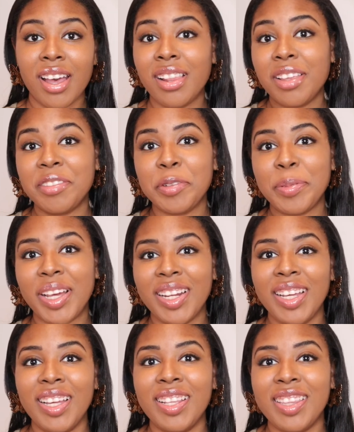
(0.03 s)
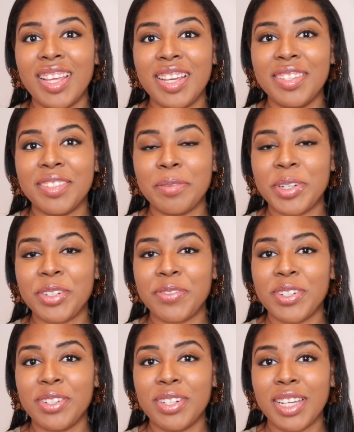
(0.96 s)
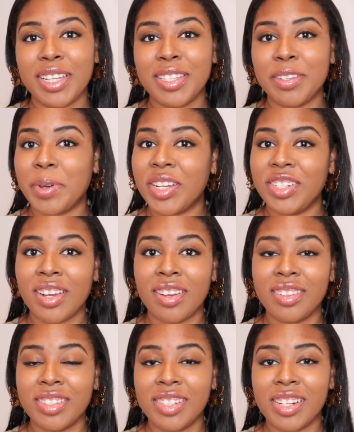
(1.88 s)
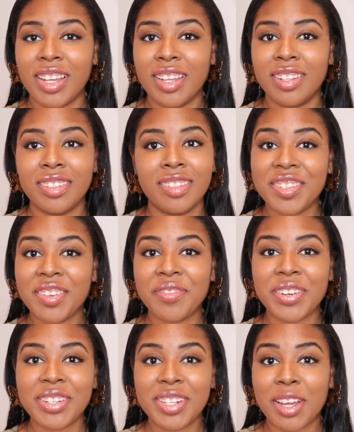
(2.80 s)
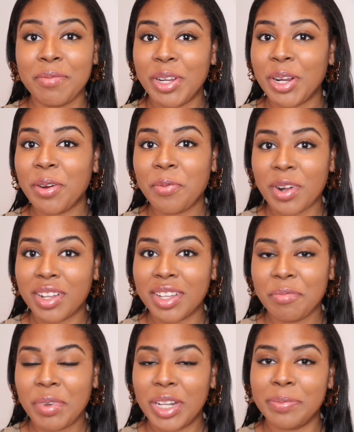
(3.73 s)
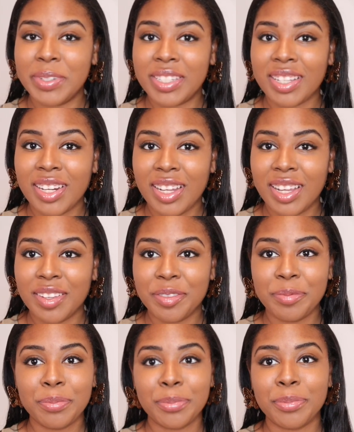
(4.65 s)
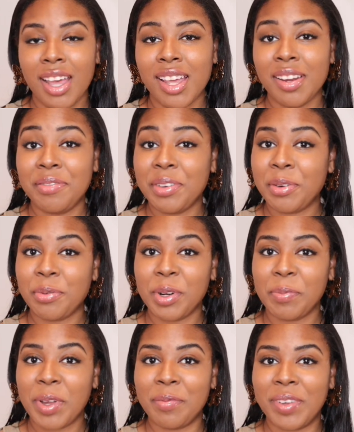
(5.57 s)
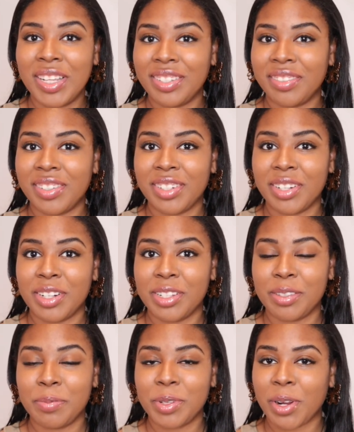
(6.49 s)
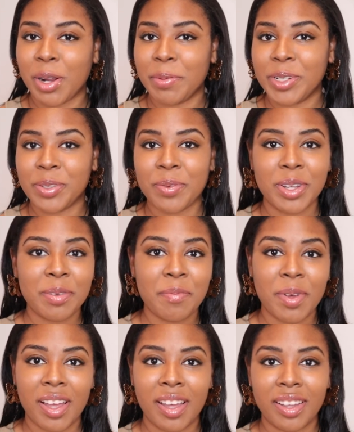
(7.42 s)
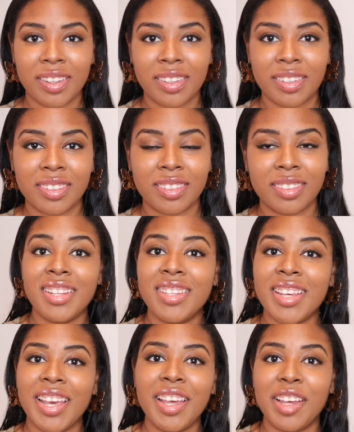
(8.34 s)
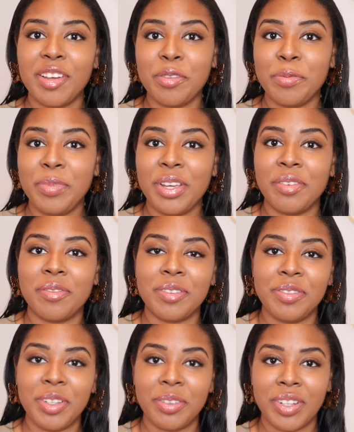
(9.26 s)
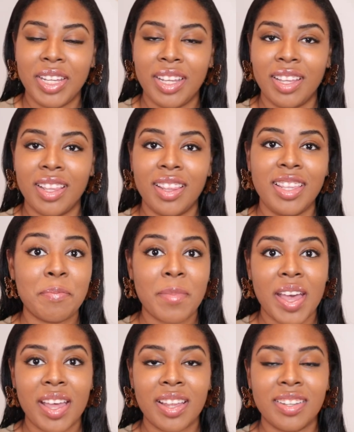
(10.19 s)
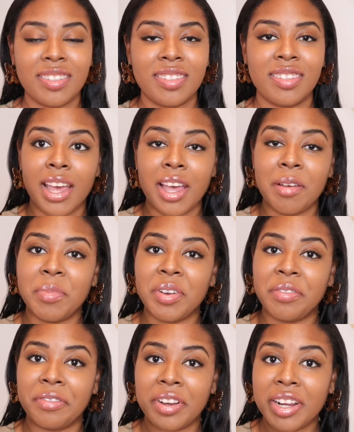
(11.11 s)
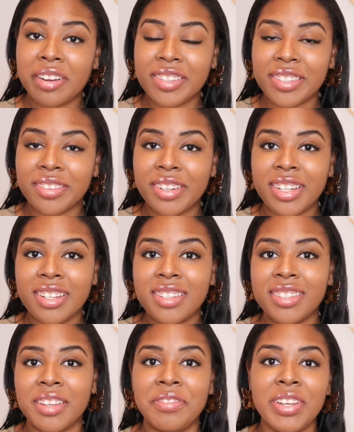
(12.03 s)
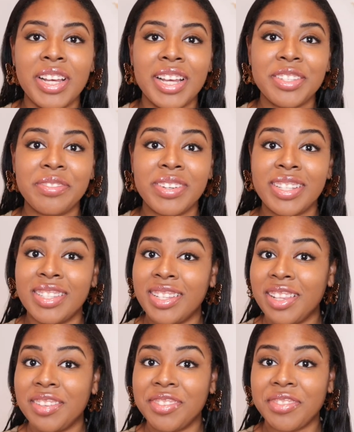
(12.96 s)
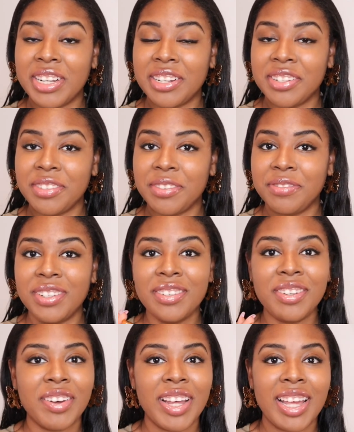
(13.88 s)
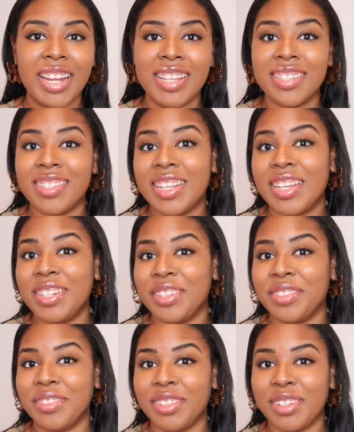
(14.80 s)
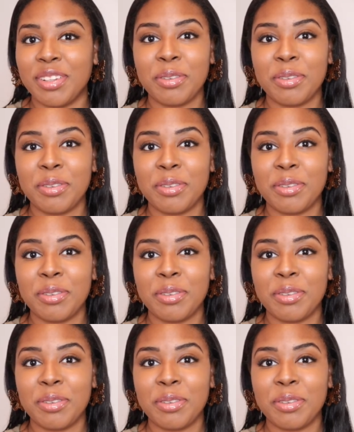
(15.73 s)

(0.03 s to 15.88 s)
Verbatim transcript: Hello everybody, thank you so much for tuning into my channel today. If this is your first time here, welcome. My name is Lydia. And if you are one of my amazing returning subscribers, welcome back. Today I will be reviewing the Nemat Amber Fragrance Oil, so if you guys want to see this fragrance review, go ahead and stay tuned.